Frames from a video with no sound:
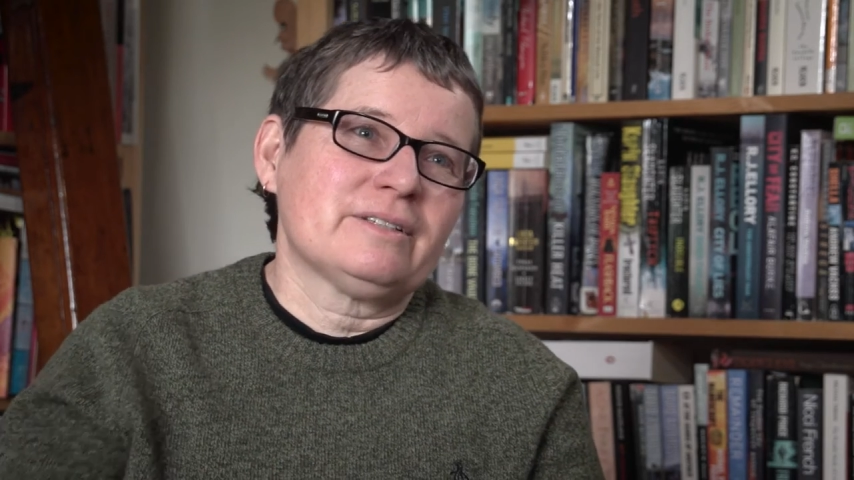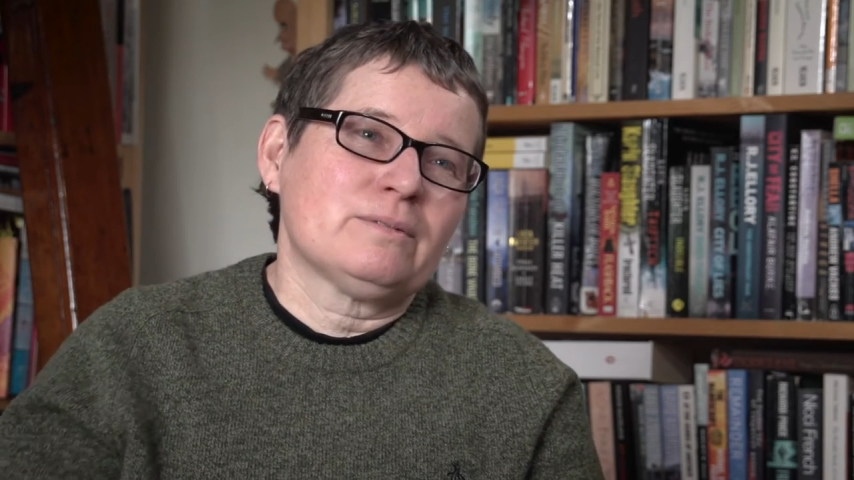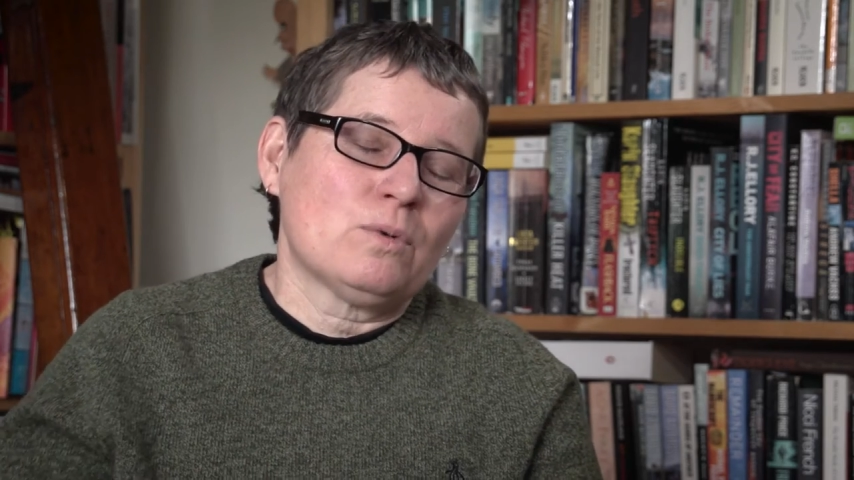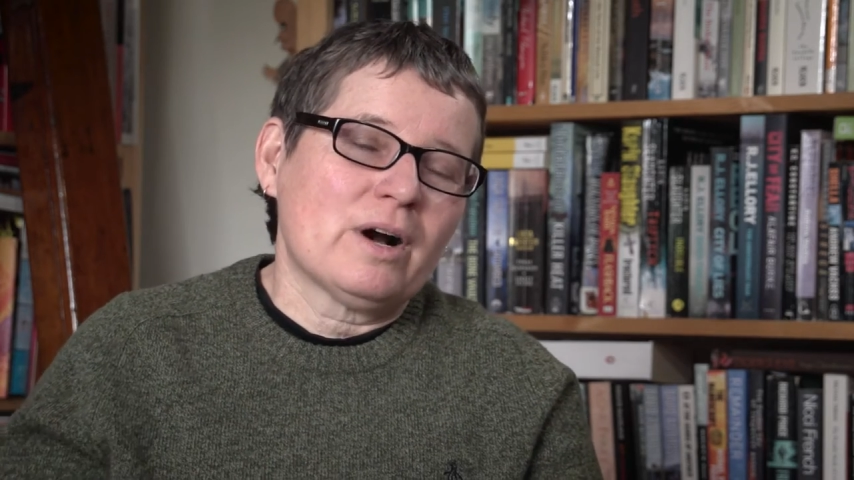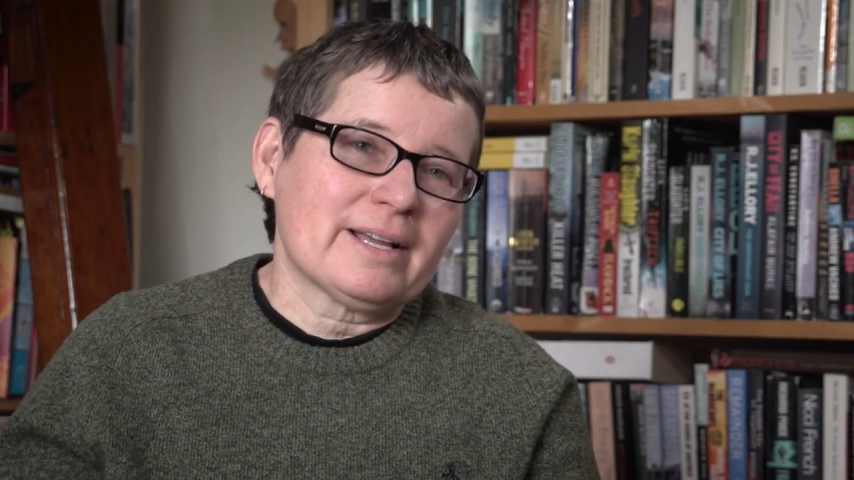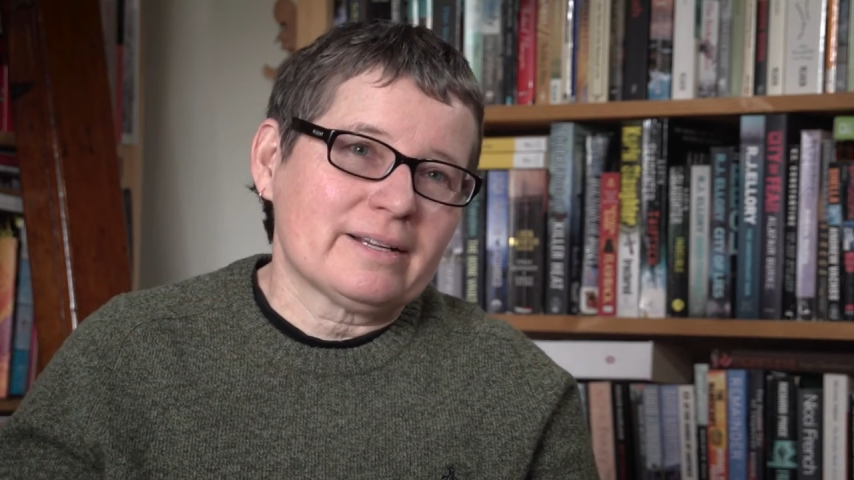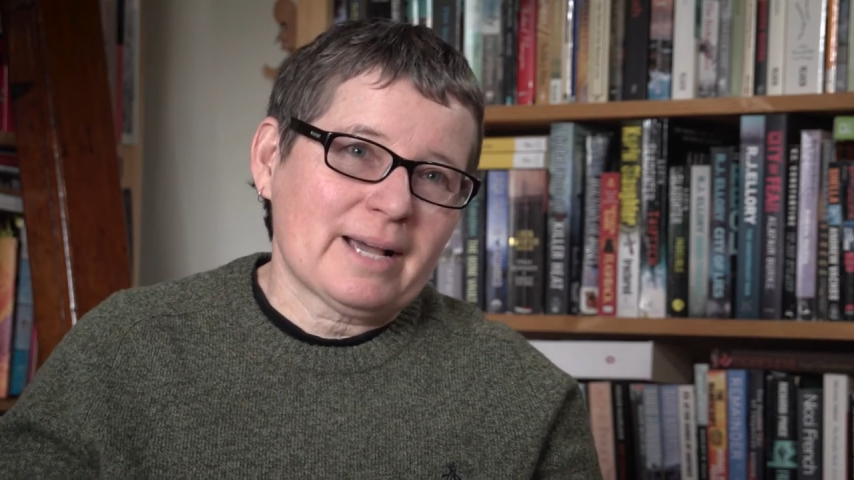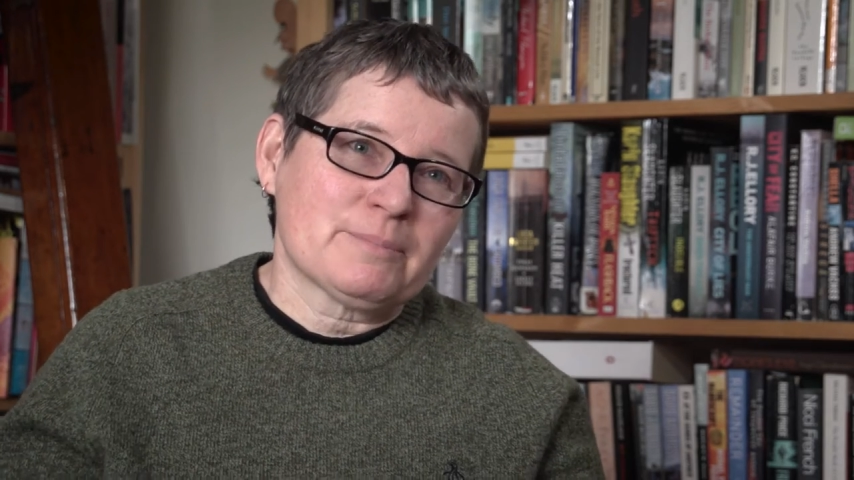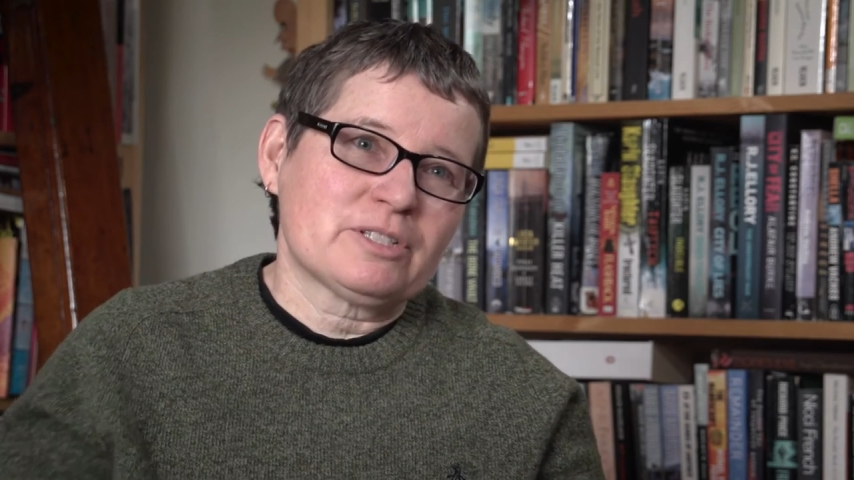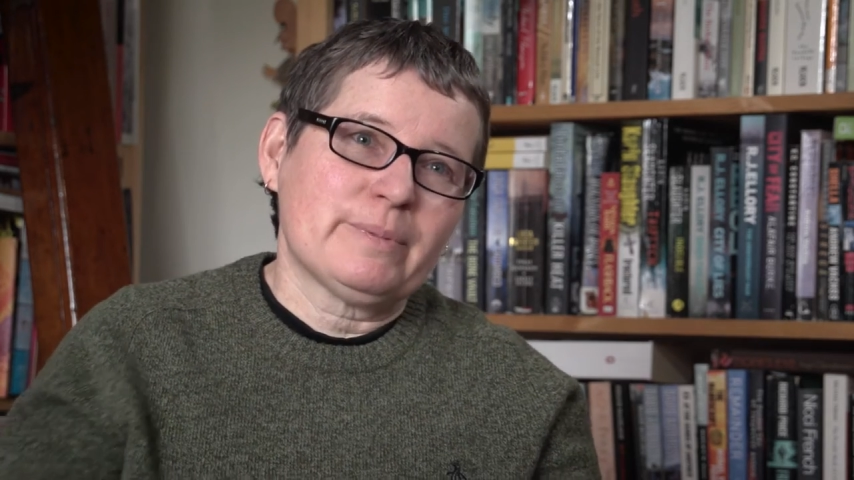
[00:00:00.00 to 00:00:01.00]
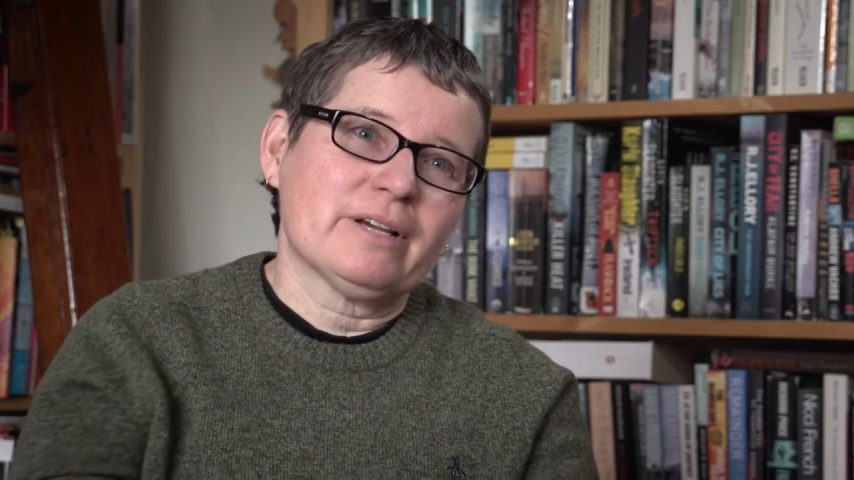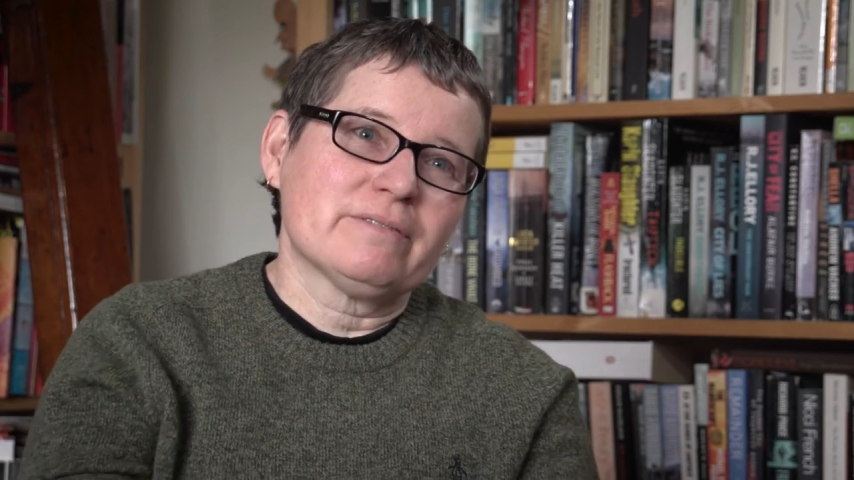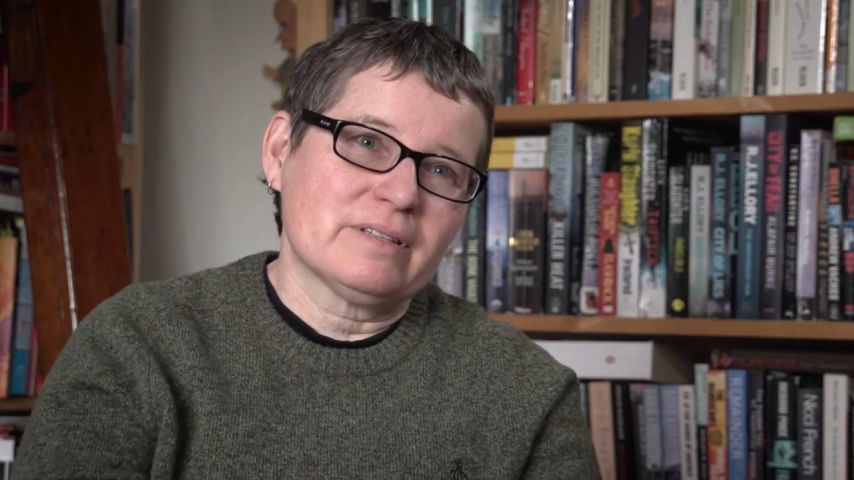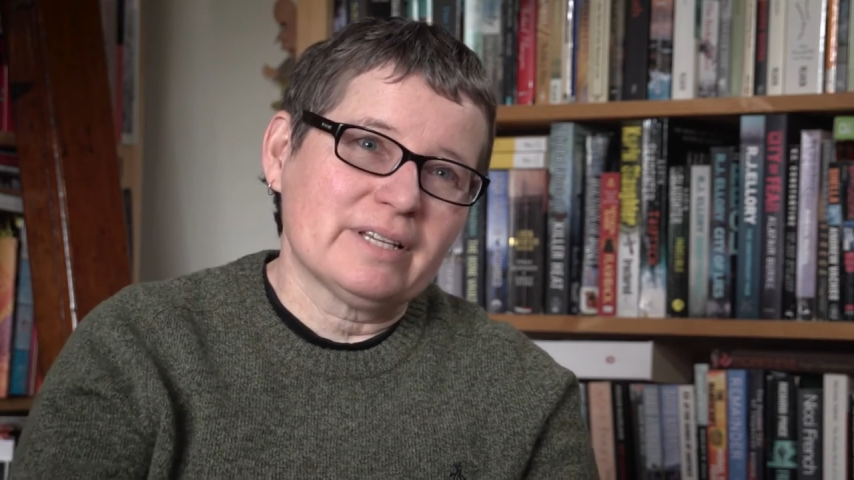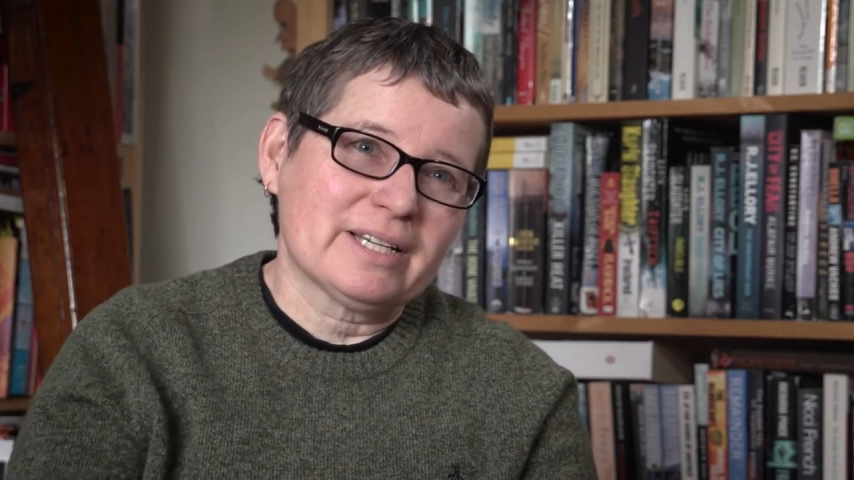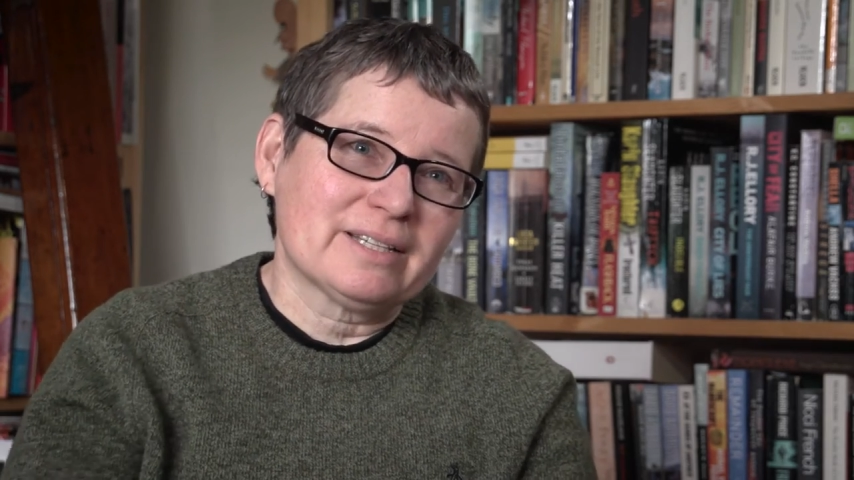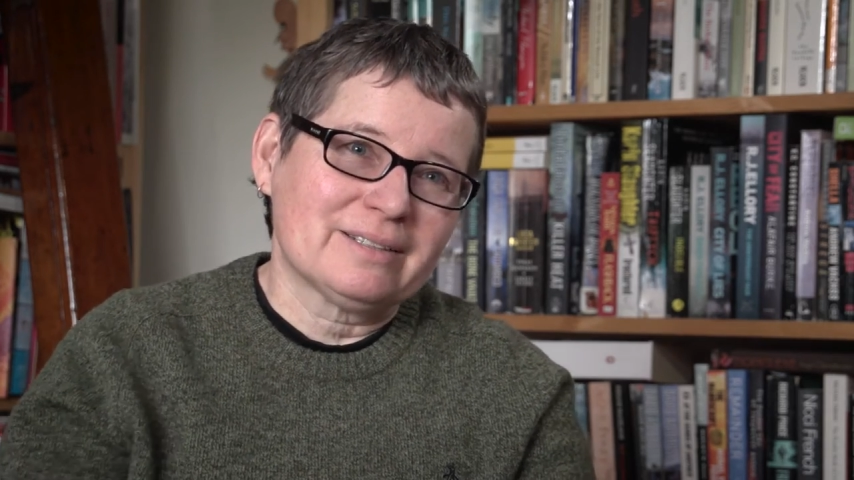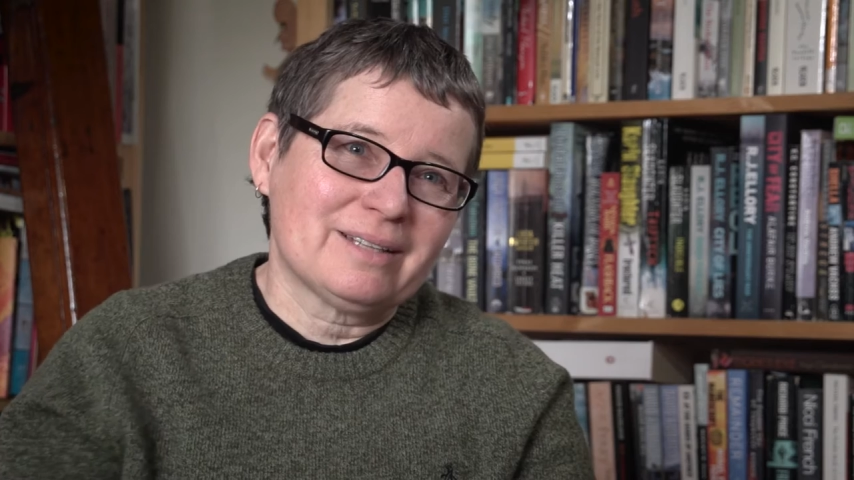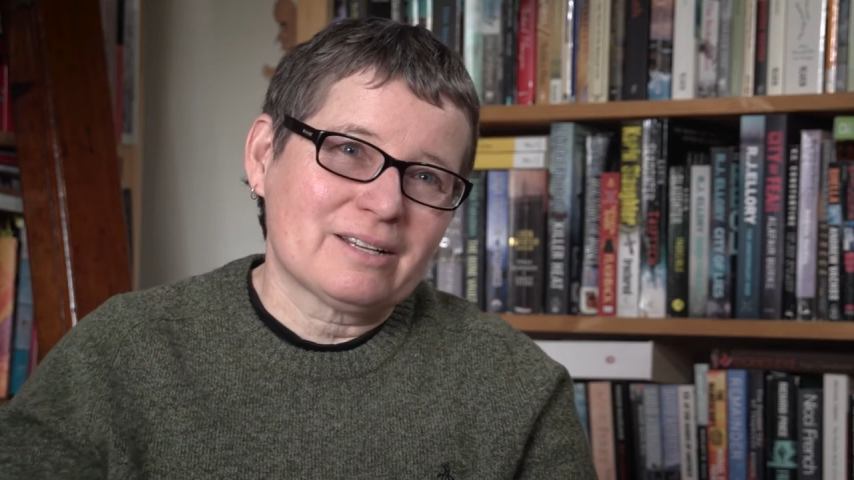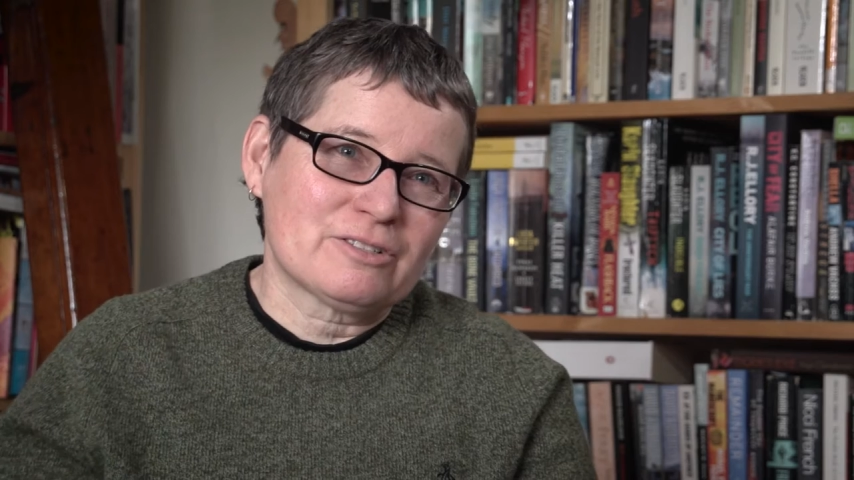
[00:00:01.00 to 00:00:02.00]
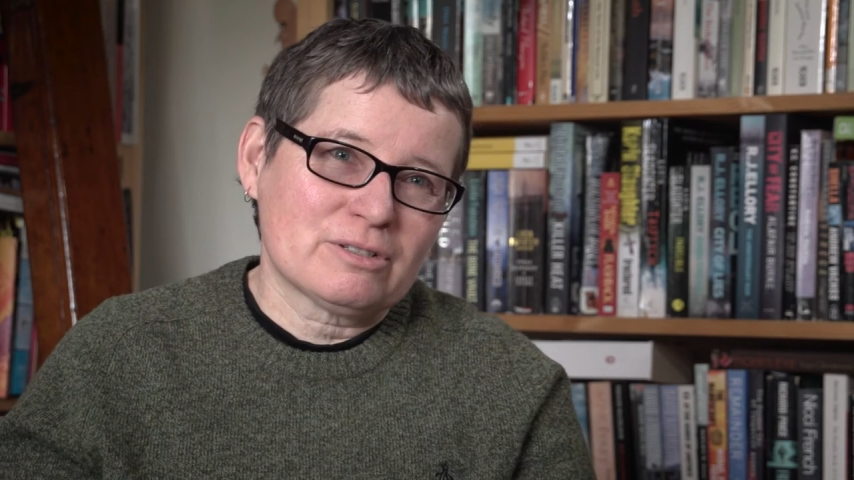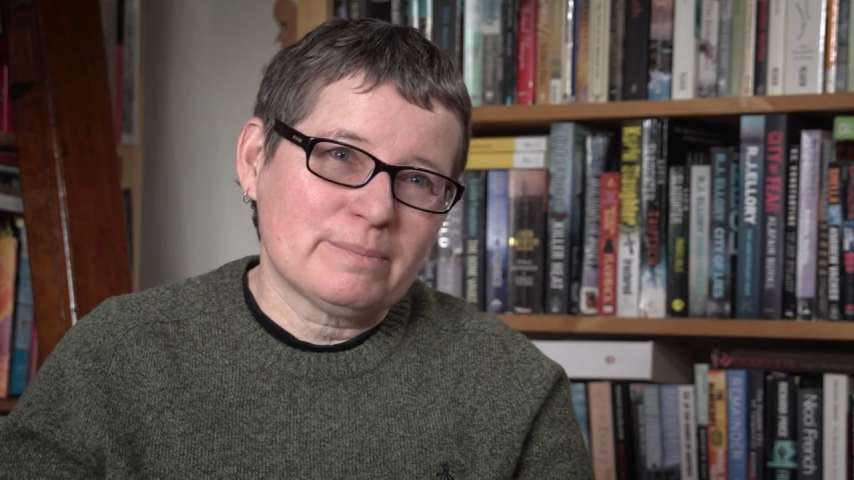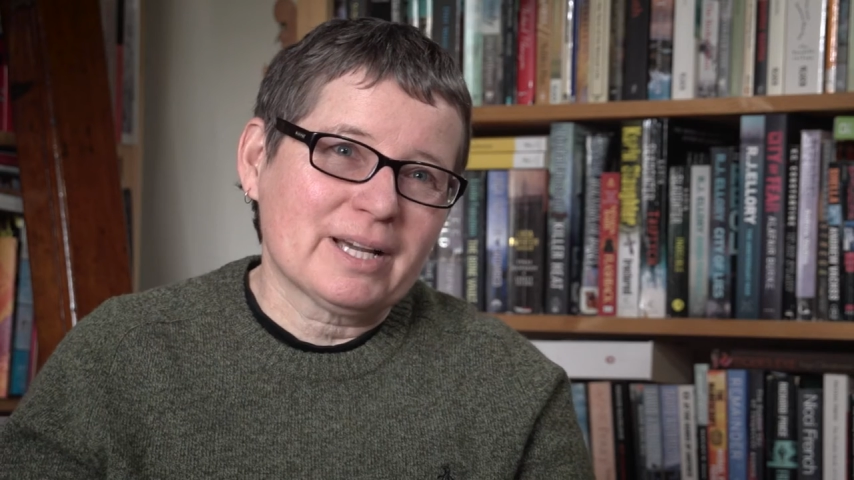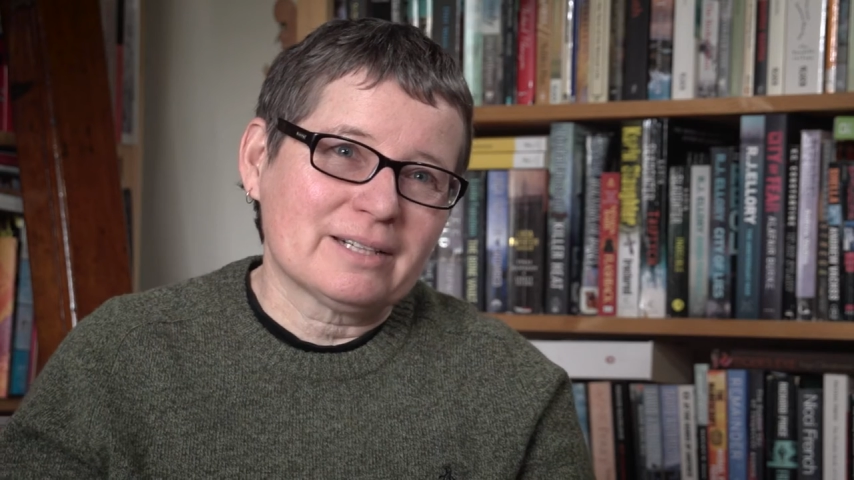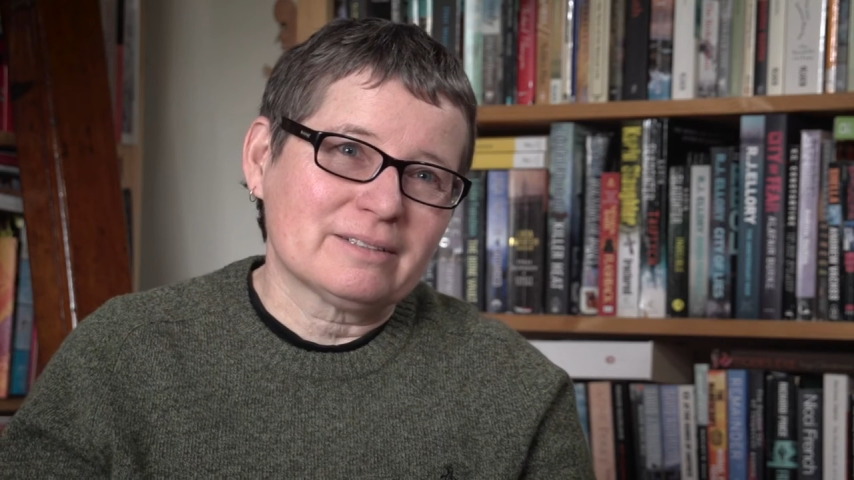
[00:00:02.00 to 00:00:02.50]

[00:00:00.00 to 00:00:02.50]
why it happens to be over there, that should be